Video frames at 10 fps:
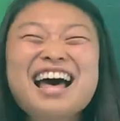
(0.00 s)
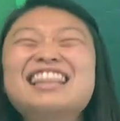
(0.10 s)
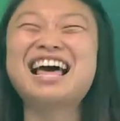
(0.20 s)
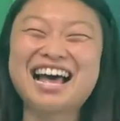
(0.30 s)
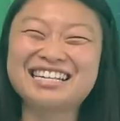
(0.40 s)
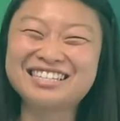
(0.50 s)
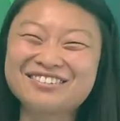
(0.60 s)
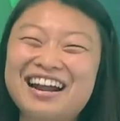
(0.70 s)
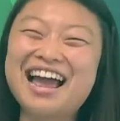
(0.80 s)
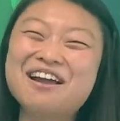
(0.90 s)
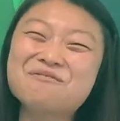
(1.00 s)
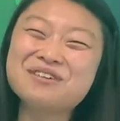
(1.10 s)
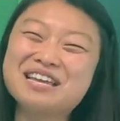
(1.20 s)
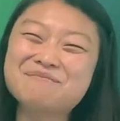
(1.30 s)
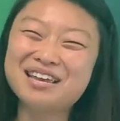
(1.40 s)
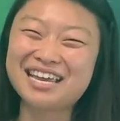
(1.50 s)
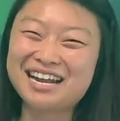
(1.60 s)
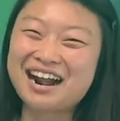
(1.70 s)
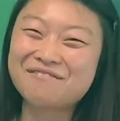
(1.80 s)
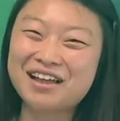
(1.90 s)
That's right, we begin
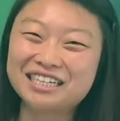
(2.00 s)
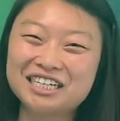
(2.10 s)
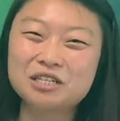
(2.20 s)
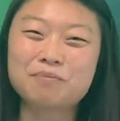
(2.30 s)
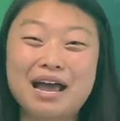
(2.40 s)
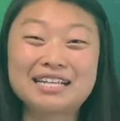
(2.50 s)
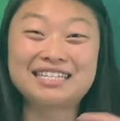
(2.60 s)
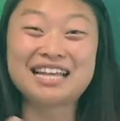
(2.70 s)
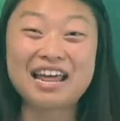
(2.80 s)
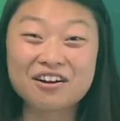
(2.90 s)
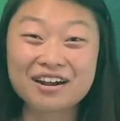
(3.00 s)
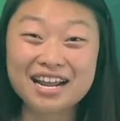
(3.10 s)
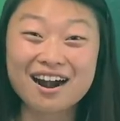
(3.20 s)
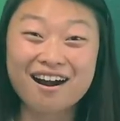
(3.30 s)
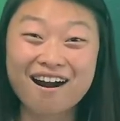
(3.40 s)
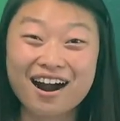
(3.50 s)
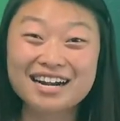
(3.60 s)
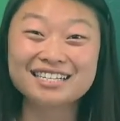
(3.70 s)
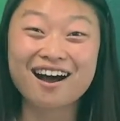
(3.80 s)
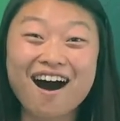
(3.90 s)
our adventures by centering our
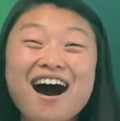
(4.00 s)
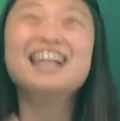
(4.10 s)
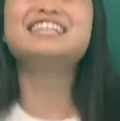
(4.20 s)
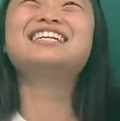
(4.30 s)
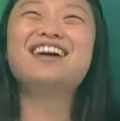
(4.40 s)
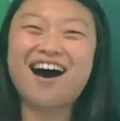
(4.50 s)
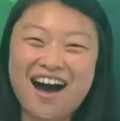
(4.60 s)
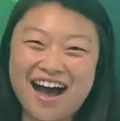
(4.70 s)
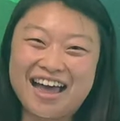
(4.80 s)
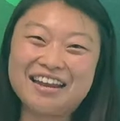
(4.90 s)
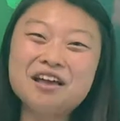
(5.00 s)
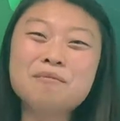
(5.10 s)
hearts on God.